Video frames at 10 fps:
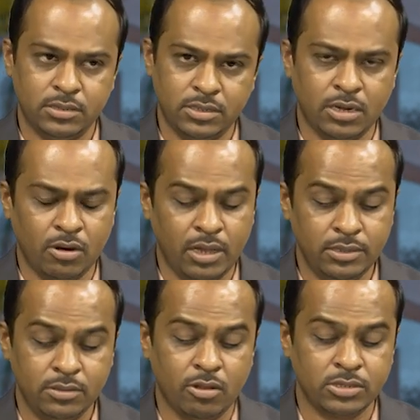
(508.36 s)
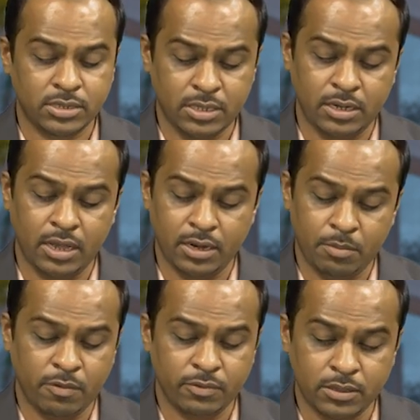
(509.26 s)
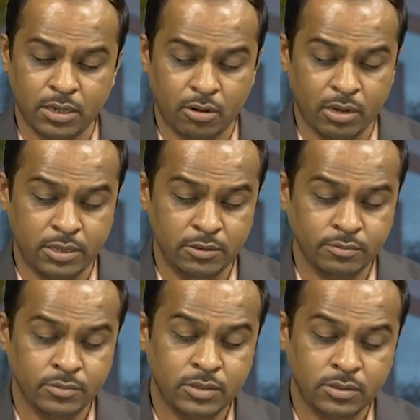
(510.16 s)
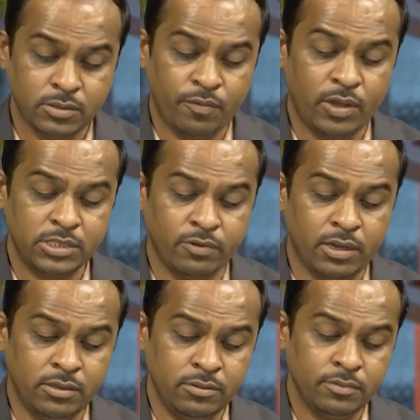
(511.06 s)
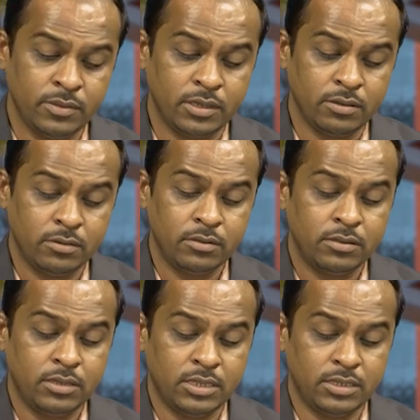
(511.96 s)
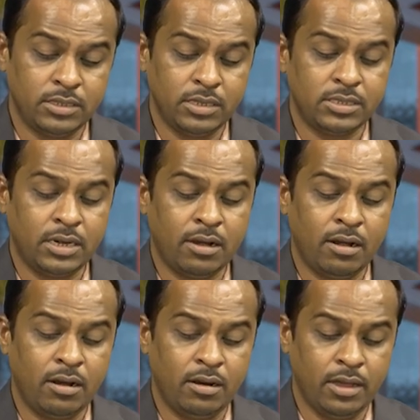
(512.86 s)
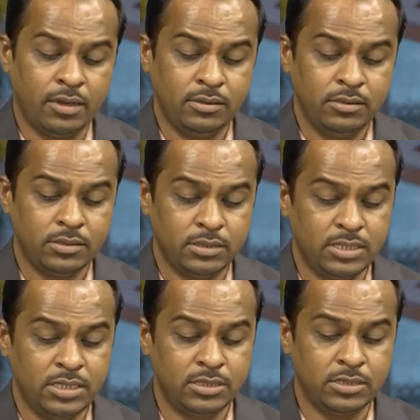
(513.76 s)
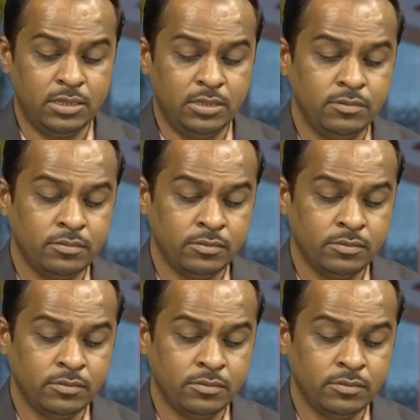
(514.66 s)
theodolite, cross section diagram of the theodolite. So first one, the central line, this is the